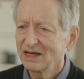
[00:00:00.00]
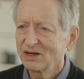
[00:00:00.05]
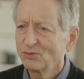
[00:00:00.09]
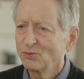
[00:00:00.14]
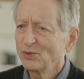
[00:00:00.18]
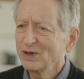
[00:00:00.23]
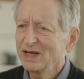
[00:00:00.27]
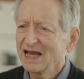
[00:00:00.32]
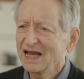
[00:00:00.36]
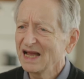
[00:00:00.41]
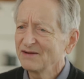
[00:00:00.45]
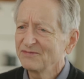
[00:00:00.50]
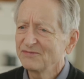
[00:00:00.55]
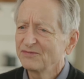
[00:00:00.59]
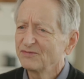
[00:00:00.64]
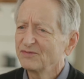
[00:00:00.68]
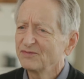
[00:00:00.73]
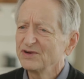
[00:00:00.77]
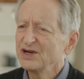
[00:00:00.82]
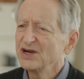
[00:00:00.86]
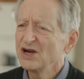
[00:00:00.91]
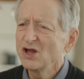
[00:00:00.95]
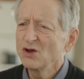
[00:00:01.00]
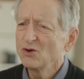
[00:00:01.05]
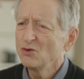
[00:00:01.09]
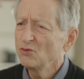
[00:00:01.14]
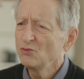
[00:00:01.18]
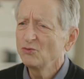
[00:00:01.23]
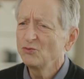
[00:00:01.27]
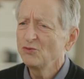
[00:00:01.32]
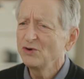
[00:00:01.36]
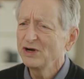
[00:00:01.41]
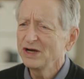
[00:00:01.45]
We have no
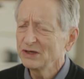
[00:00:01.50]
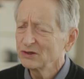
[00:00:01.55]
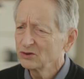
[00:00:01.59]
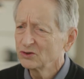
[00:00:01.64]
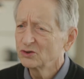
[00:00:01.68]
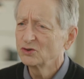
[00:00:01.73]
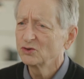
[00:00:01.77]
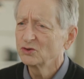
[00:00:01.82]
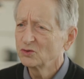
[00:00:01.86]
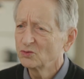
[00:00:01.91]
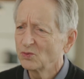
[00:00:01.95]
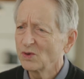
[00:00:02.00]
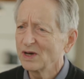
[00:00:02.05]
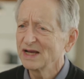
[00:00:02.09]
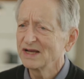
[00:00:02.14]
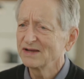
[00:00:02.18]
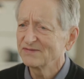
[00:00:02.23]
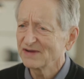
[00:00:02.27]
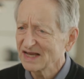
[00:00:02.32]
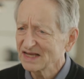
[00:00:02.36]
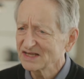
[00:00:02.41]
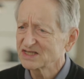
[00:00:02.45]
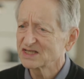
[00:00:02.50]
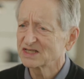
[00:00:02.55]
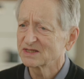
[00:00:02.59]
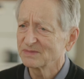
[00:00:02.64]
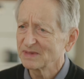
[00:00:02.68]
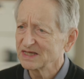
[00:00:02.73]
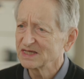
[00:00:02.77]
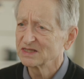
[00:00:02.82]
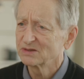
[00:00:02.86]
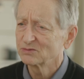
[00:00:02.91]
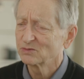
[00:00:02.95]
real good way of
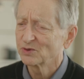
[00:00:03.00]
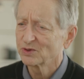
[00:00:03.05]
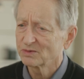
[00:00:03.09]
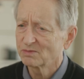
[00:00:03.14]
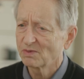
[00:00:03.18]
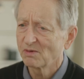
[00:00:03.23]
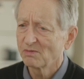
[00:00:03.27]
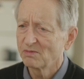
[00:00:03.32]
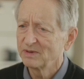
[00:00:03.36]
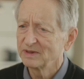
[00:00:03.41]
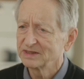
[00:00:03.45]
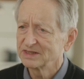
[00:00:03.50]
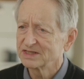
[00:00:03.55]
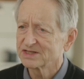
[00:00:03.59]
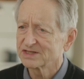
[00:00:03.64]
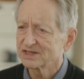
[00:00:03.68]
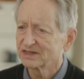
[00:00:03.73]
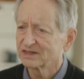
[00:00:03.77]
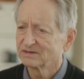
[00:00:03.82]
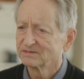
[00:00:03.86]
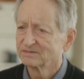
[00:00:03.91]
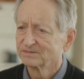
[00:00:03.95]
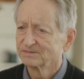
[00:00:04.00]
estimating what the probabilities are.